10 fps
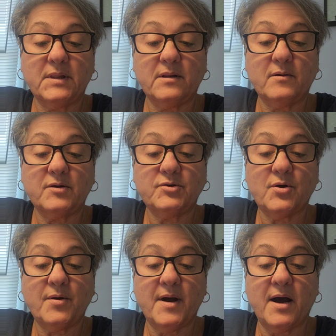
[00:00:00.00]
So I'll show
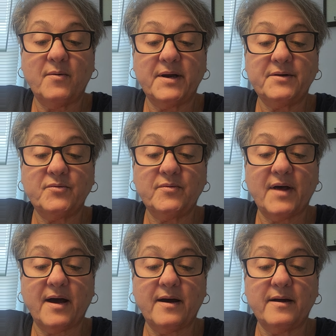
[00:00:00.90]
you how I do
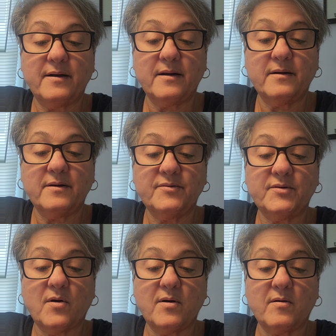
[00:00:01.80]
that. I'm going to
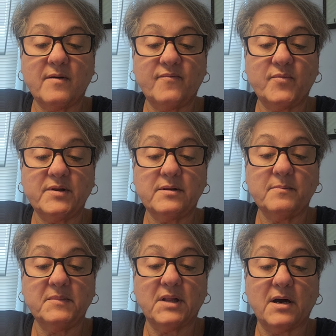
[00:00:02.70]
start off with
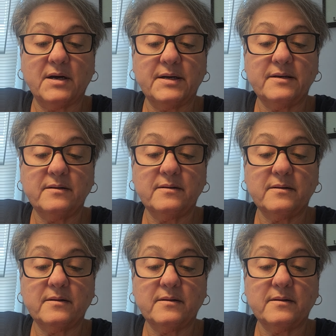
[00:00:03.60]
some lines.